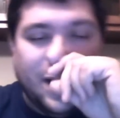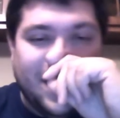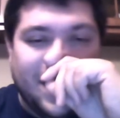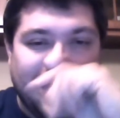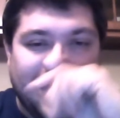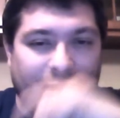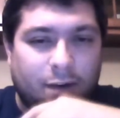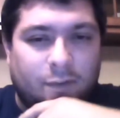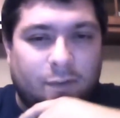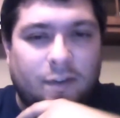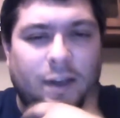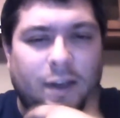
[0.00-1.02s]
and then the
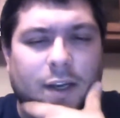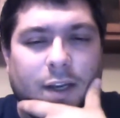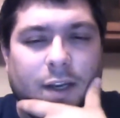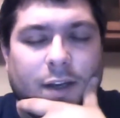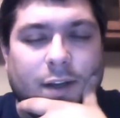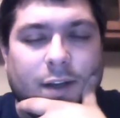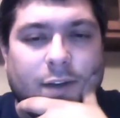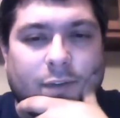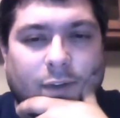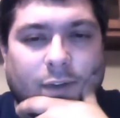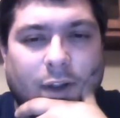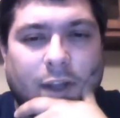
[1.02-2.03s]
C is
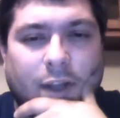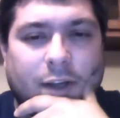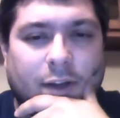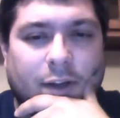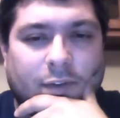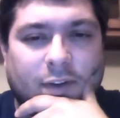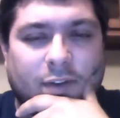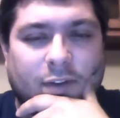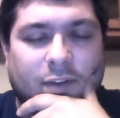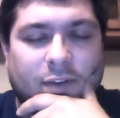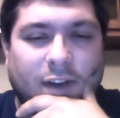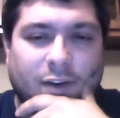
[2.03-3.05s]
like
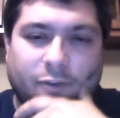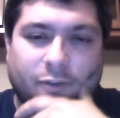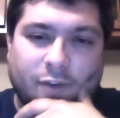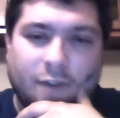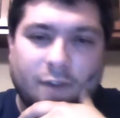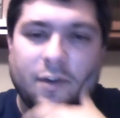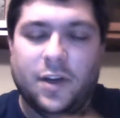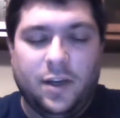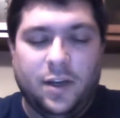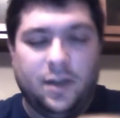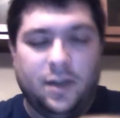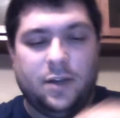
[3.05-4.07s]
16 or 17
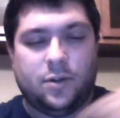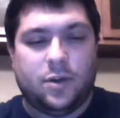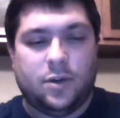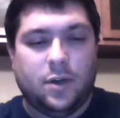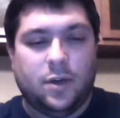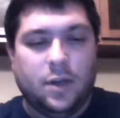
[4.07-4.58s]
inch.